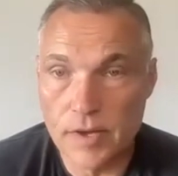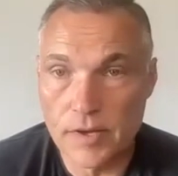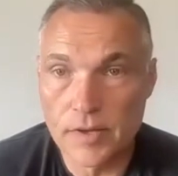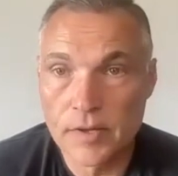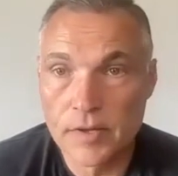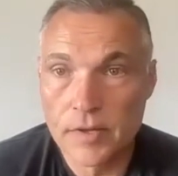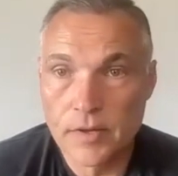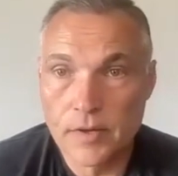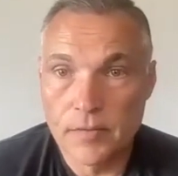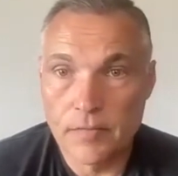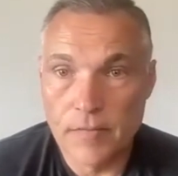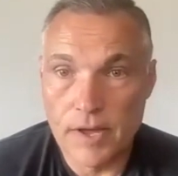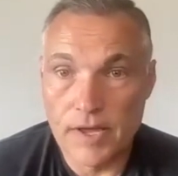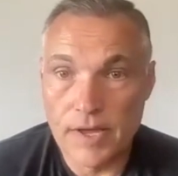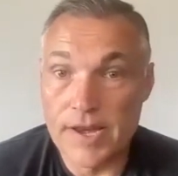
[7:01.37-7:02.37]
my
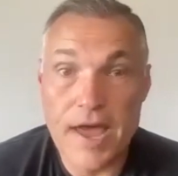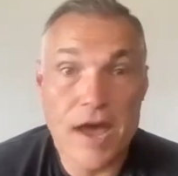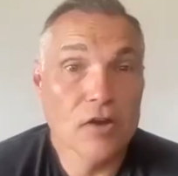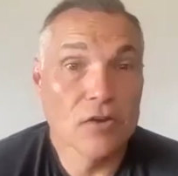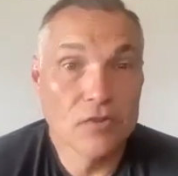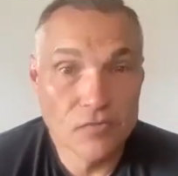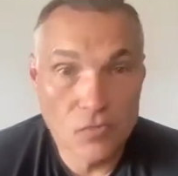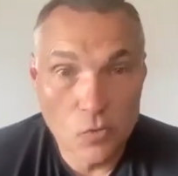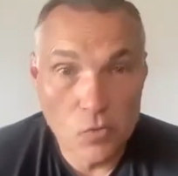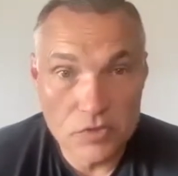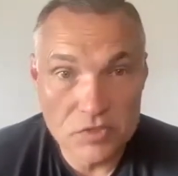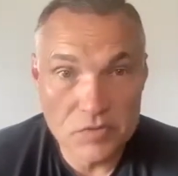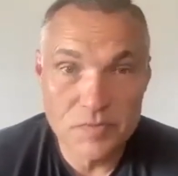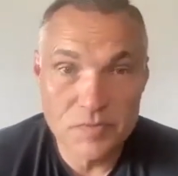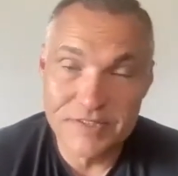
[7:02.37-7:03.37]
now
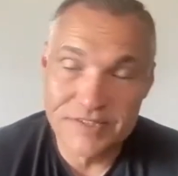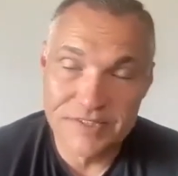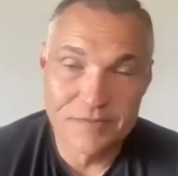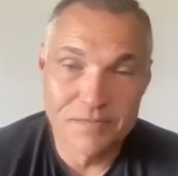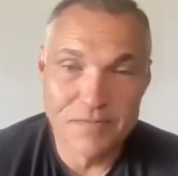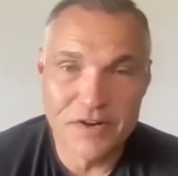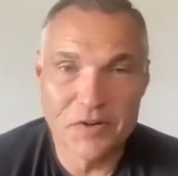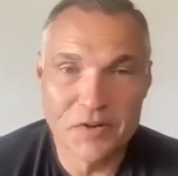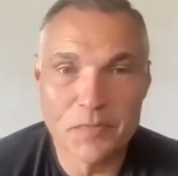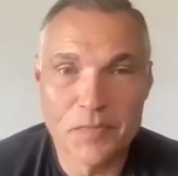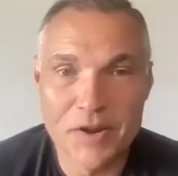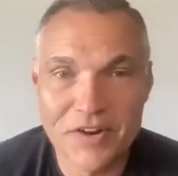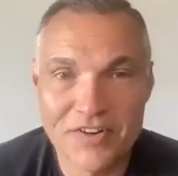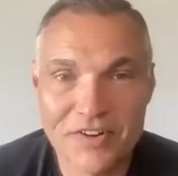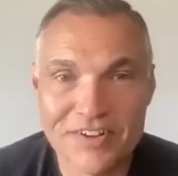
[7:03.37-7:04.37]
divorced but then married
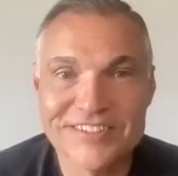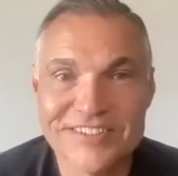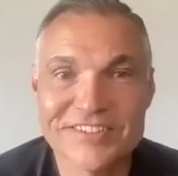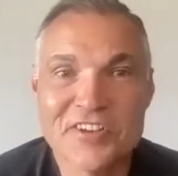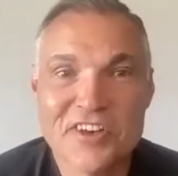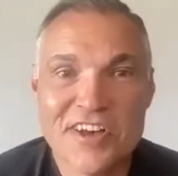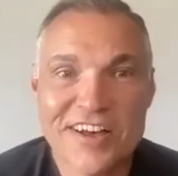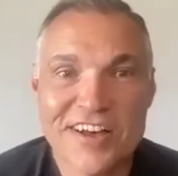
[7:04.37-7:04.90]
parents,